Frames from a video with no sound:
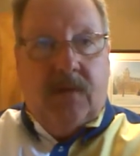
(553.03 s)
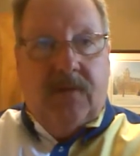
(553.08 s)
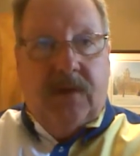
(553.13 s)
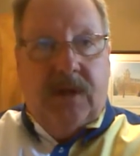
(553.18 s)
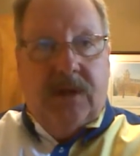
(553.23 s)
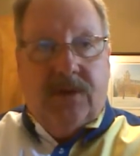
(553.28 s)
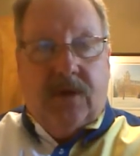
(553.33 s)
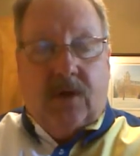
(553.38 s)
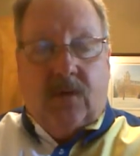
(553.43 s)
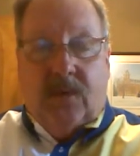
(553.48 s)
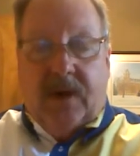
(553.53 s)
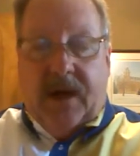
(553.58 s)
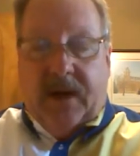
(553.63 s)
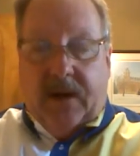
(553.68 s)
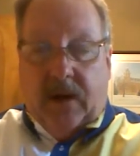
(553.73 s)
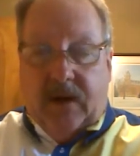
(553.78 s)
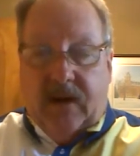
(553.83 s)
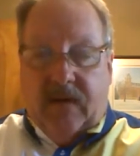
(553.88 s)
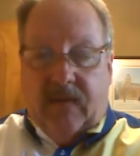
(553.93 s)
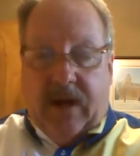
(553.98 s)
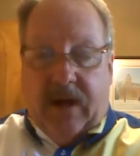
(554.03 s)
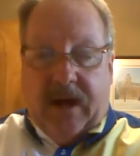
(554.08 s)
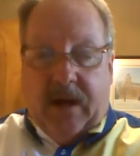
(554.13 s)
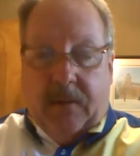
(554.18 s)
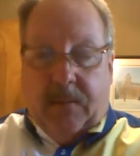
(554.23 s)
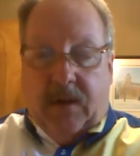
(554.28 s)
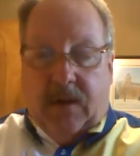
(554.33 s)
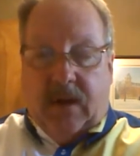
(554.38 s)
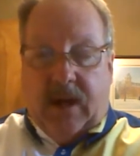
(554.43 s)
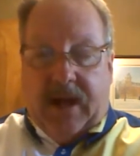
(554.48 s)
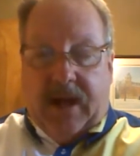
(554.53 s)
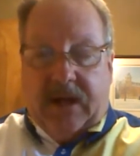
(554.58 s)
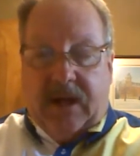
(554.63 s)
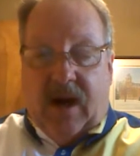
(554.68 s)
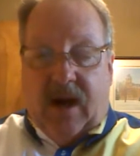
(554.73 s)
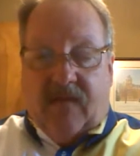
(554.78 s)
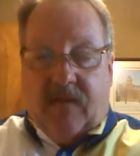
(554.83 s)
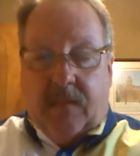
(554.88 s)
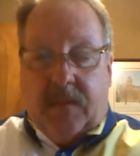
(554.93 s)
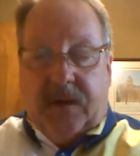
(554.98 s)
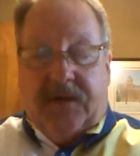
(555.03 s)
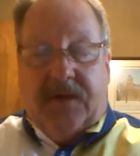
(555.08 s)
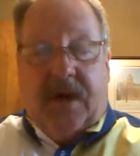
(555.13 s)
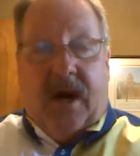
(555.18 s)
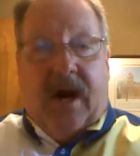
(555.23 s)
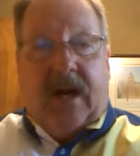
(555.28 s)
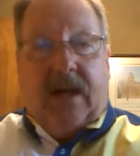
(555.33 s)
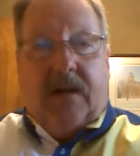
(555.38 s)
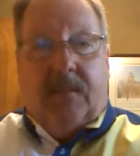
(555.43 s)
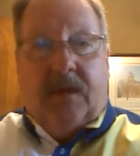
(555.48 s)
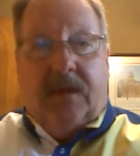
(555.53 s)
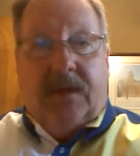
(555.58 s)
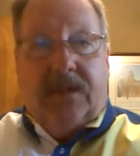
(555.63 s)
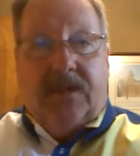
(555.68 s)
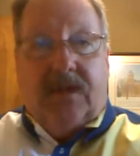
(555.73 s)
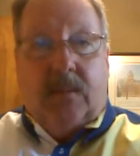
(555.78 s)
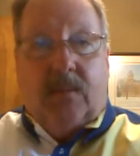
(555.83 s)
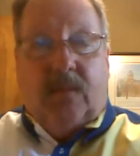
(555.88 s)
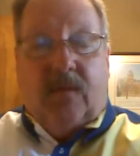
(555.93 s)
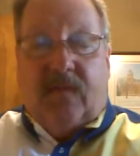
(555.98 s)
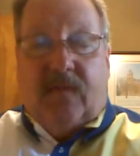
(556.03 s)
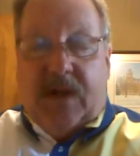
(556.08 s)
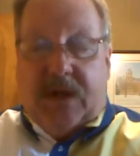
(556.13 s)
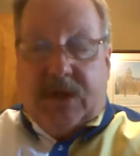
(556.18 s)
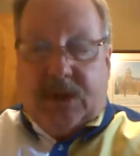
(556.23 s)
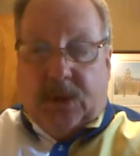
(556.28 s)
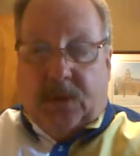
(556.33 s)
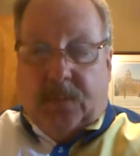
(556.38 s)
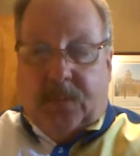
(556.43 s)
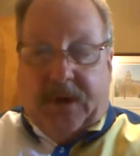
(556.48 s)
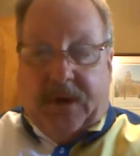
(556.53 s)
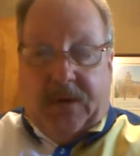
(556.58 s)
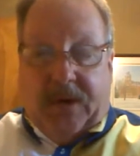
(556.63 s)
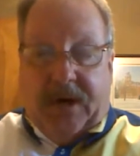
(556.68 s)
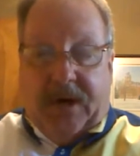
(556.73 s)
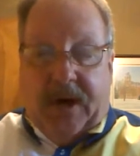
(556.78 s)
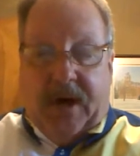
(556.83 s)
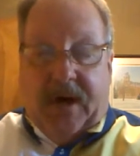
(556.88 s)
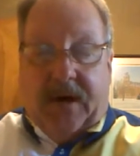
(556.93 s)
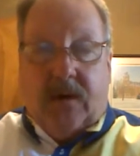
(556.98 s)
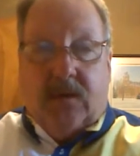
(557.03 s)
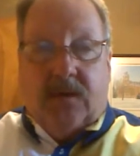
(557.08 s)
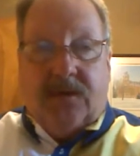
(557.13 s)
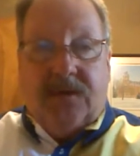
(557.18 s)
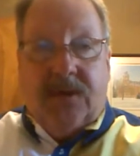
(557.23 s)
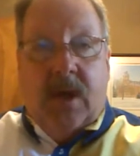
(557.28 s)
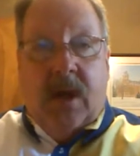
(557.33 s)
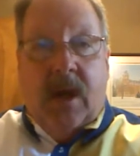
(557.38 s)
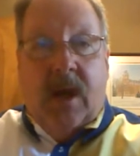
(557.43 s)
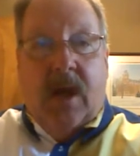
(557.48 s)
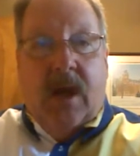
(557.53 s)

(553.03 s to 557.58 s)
these are readily available, like government documents and professional periodicals.